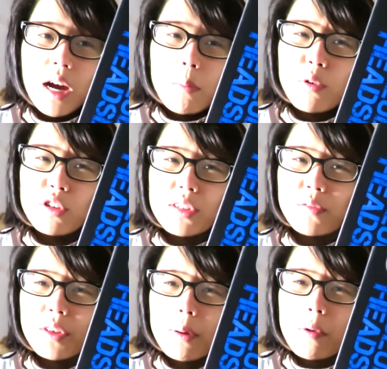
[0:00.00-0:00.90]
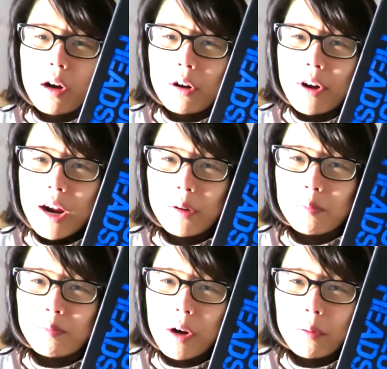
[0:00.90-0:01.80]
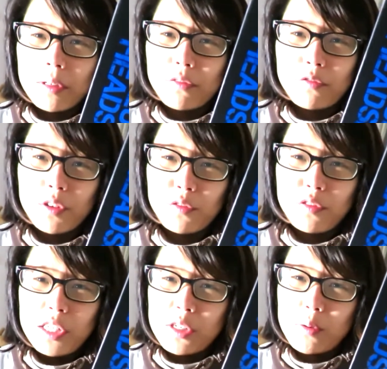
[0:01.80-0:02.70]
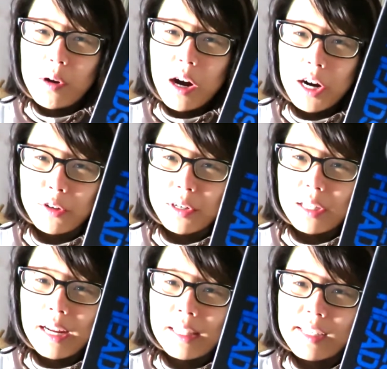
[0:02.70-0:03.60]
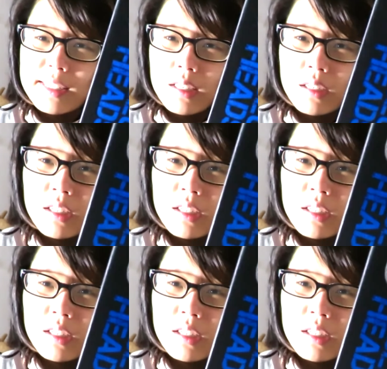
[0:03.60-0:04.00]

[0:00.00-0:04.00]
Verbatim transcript: most of them are around probably 50 to 100, at least the